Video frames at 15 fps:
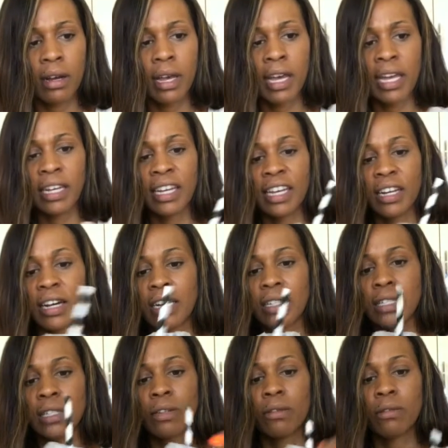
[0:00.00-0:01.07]
And it
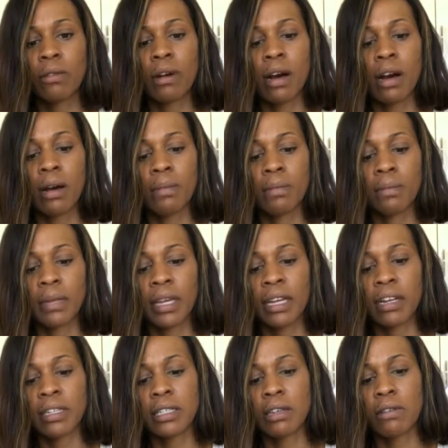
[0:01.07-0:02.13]

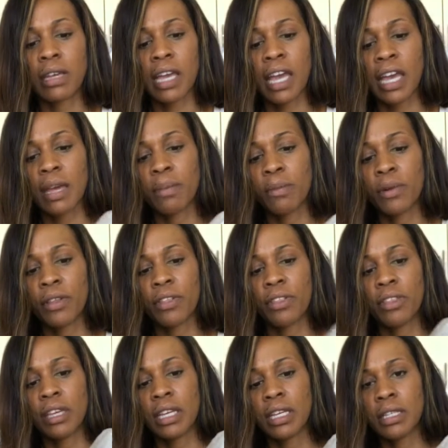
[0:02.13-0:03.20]
also came with
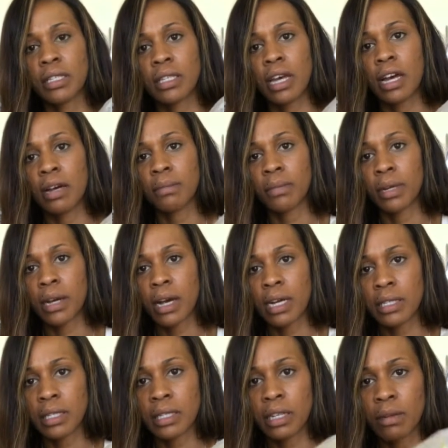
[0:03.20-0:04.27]
these
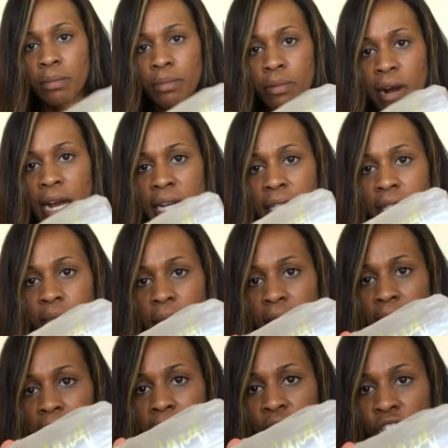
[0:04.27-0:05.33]
custom
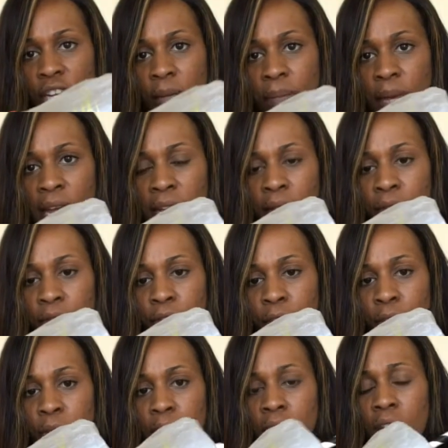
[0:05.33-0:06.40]
bridesmaids champagne
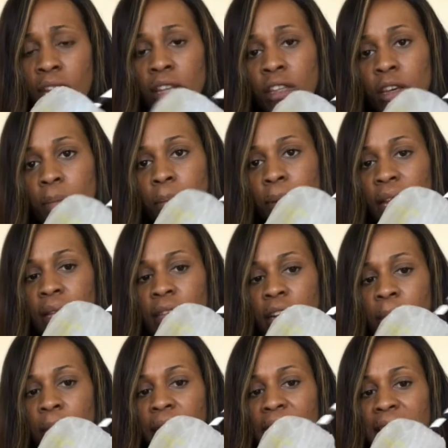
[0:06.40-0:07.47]
flutes. They're
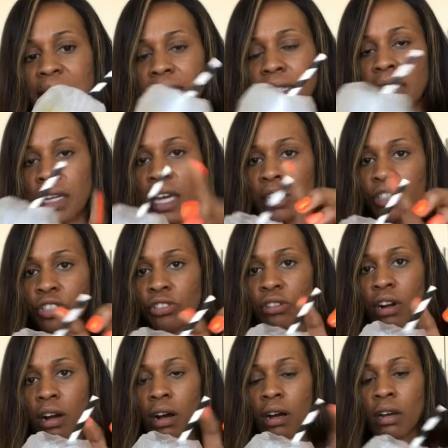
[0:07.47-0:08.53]
plastic and a
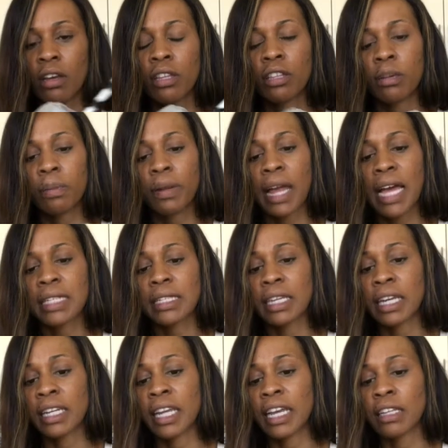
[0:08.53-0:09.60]
straw. They're
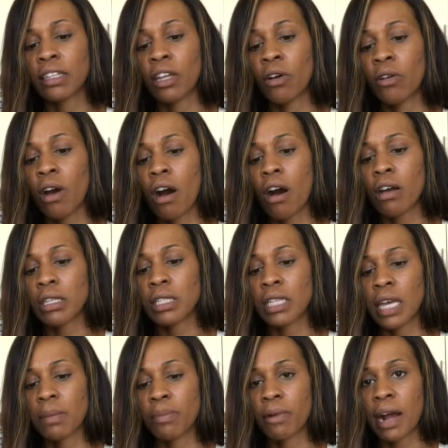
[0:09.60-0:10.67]
plastic, and they don't all
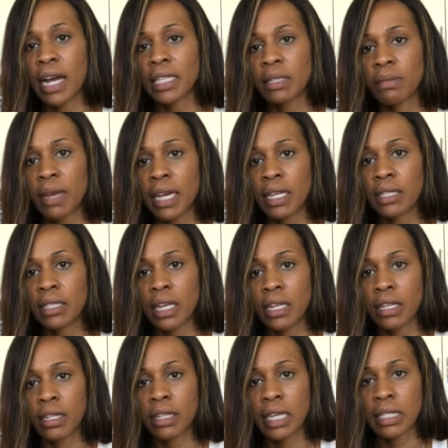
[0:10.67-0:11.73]
say bridesmaids.
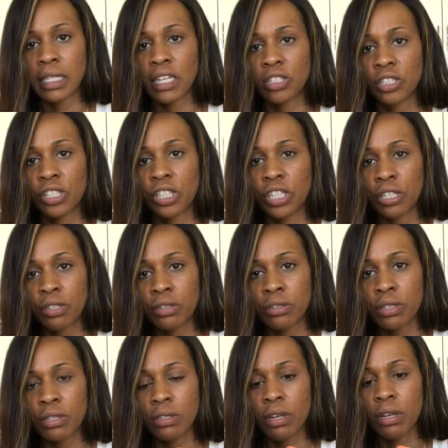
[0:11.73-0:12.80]
They say
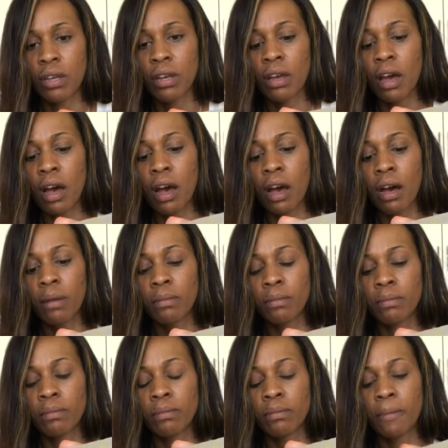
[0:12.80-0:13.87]
cheers.
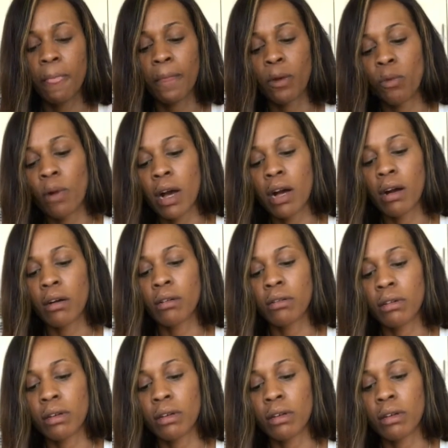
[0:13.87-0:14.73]
Well,